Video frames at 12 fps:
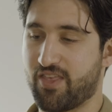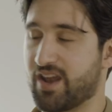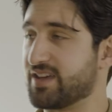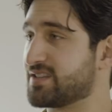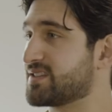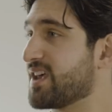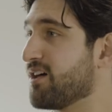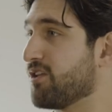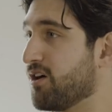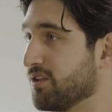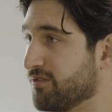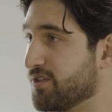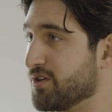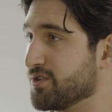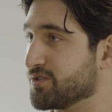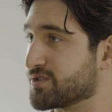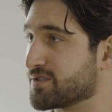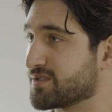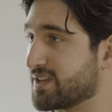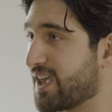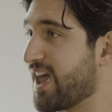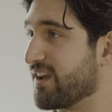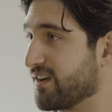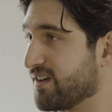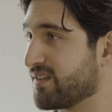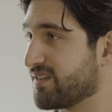then I sell all of those to Canada,